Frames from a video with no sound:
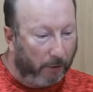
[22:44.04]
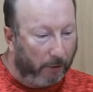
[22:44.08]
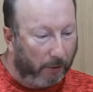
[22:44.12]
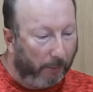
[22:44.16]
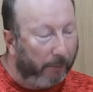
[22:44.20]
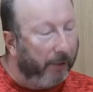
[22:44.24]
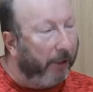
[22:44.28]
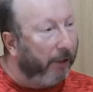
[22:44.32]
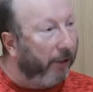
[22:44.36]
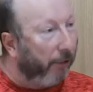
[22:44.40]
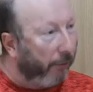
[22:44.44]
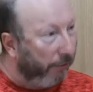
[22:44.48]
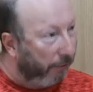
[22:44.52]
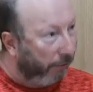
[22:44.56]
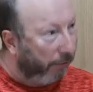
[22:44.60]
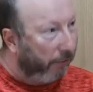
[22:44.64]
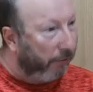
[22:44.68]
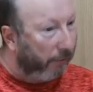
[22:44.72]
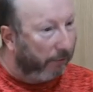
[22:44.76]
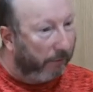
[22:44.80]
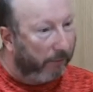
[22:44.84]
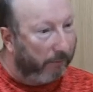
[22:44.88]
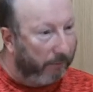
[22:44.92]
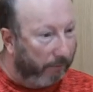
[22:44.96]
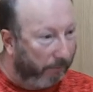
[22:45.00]
I mean, I know there
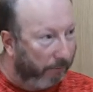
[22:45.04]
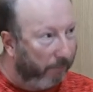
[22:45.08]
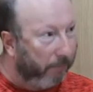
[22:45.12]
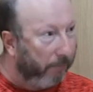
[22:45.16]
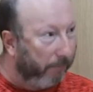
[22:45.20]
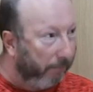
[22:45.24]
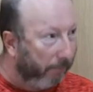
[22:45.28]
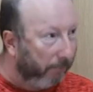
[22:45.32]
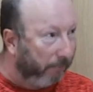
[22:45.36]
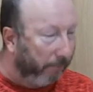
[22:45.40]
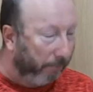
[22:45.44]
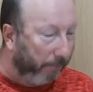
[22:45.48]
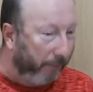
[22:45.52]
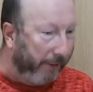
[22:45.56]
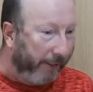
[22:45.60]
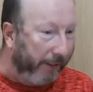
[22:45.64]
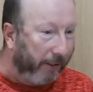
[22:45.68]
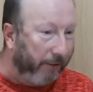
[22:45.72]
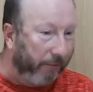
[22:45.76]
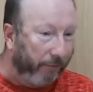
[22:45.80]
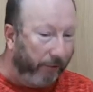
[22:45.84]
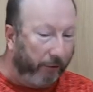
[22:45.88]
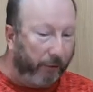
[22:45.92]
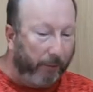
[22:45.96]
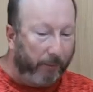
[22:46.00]
are
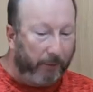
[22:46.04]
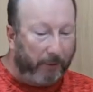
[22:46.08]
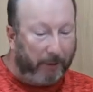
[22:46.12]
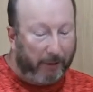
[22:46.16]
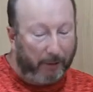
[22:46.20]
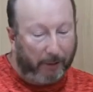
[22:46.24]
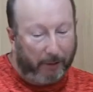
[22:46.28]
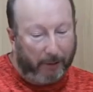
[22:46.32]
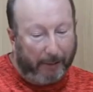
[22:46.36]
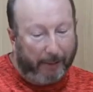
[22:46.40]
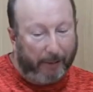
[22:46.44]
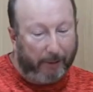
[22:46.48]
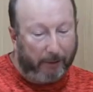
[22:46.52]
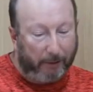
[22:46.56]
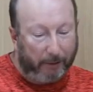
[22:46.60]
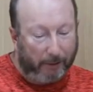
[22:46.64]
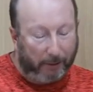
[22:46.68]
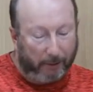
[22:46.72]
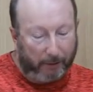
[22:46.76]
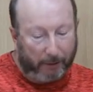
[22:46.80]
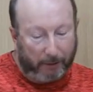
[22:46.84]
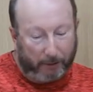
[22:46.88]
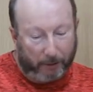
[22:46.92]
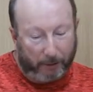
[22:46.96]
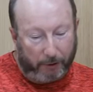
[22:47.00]
big groups, clearly
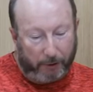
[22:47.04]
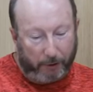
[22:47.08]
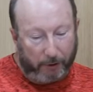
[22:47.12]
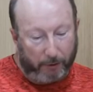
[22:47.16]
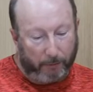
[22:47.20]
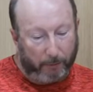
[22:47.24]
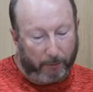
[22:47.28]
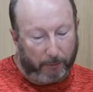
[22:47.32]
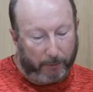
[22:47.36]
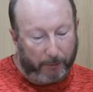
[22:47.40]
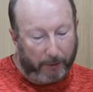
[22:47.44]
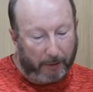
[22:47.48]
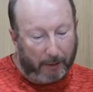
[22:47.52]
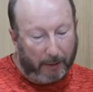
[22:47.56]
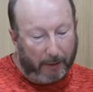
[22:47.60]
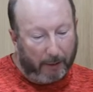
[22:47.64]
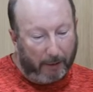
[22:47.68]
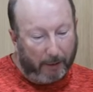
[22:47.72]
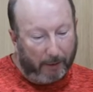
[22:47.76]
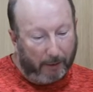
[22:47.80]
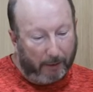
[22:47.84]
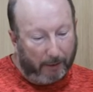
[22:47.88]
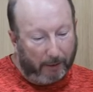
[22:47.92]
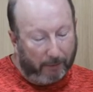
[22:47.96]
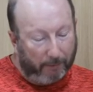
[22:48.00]
Anchor and so on, but
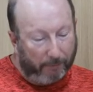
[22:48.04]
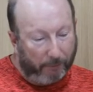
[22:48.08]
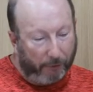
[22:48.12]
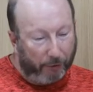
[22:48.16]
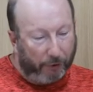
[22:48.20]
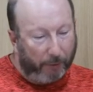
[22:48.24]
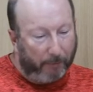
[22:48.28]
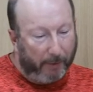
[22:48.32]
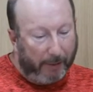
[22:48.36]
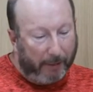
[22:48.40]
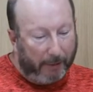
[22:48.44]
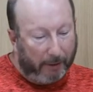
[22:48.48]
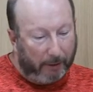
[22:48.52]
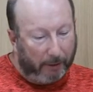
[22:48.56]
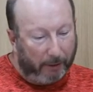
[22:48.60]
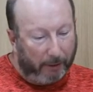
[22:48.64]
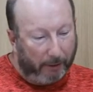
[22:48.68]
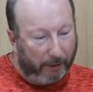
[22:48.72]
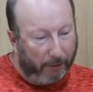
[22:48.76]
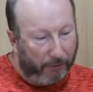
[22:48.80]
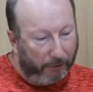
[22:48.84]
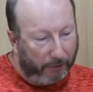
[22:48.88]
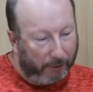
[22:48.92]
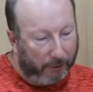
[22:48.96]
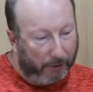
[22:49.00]
fundamentally
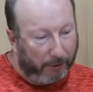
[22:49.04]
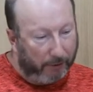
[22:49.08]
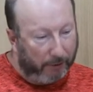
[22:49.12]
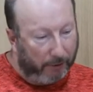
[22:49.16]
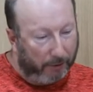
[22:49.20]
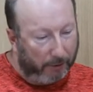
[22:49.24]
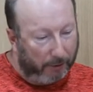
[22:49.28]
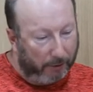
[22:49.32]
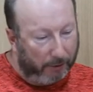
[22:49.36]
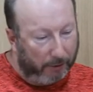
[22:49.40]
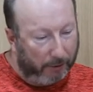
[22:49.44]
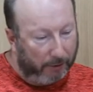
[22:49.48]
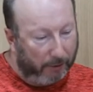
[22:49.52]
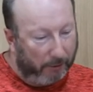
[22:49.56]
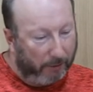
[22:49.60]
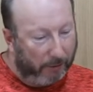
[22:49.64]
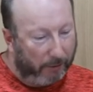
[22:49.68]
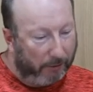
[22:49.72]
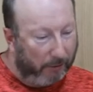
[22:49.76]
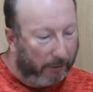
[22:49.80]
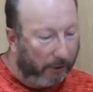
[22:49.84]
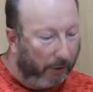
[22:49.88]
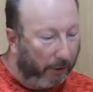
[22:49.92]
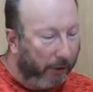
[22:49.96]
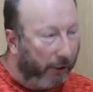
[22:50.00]
there isn't a
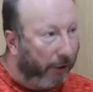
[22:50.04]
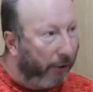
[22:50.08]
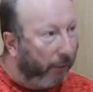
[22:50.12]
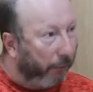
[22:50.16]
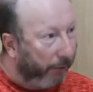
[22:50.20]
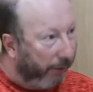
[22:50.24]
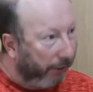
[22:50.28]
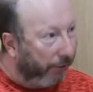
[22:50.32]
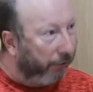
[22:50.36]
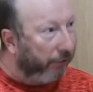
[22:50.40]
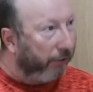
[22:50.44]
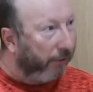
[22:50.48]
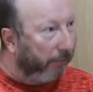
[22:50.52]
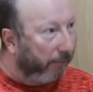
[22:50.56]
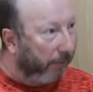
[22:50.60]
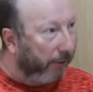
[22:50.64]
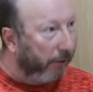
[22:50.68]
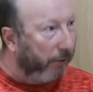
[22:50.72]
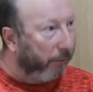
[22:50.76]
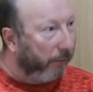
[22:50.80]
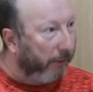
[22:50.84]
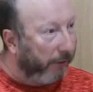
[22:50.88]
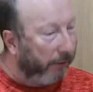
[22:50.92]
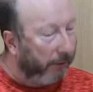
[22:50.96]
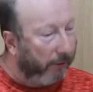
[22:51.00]
cohesion
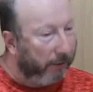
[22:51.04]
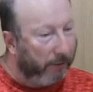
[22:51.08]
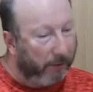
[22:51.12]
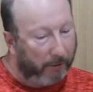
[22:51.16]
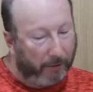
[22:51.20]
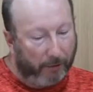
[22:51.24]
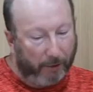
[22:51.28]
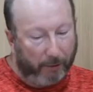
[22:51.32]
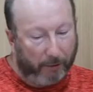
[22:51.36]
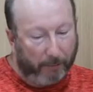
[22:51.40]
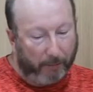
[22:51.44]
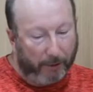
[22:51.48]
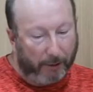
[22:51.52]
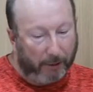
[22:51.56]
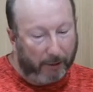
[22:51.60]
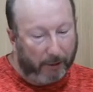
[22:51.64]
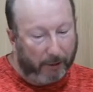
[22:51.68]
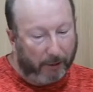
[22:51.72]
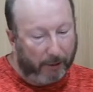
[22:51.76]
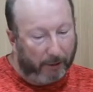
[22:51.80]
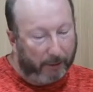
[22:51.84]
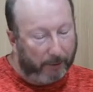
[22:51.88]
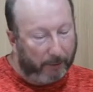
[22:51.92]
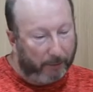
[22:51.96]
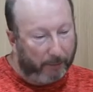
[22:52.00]
between the Armenian
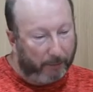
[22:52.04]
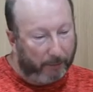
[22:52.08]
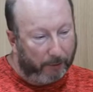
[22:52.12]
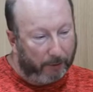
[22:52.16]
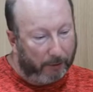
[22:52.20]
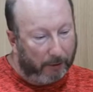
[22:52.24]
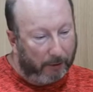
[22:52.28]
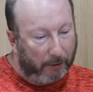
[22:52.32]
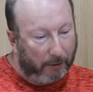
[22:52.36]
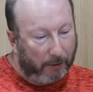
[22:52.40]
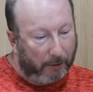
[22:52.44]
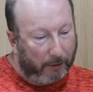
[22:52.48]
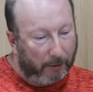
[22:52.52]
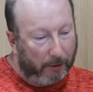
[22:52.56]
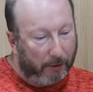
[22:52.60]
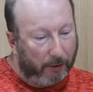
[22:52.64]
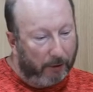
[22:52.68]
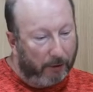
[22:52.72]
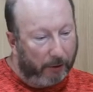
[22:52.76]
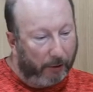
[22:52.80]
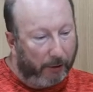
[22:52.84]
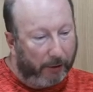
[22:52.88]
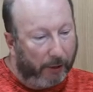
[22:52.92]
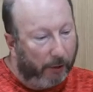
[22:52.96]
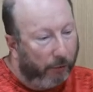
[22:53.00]
diaspora.
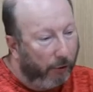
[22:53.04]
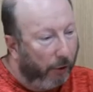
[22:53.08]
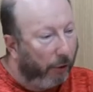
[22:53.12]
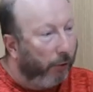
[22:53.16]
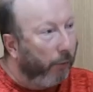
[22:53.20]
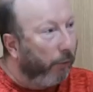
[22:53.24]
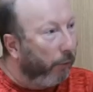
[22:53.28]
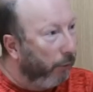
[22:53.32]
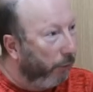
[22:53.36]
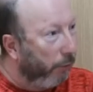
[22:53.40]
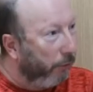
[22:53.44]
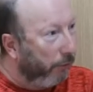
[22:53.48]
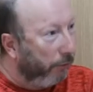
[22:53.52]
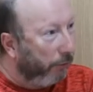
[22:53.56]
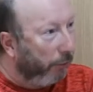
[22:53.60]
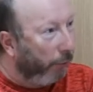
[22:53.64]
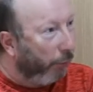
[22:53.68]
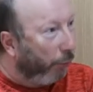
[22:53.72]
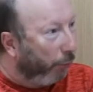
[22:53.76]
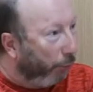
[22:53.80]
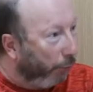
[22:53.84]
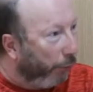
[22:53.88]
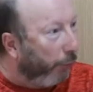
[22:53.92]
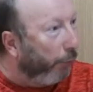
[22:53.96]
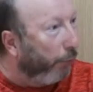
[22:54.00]
So I don't know
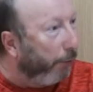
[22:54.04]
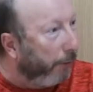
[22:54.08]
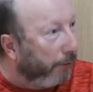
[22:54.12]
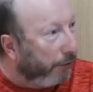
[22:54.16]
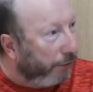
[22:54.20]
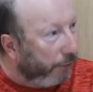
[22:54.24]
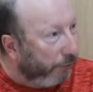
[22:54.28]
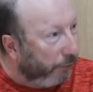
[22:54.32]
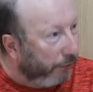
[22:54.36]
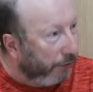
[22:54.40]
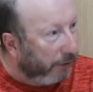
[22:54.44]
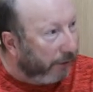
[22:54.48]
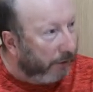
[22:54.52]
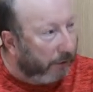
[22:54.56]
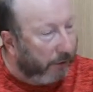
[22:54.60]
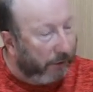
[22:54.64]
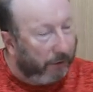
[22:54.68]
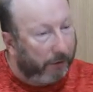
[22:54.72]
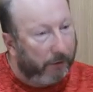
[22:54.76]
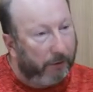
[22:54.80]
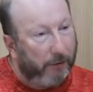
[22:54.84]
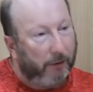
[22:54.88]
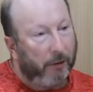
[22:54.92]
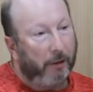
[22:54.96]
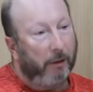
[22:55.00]
who you would be talking
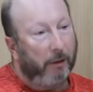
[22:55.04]
to.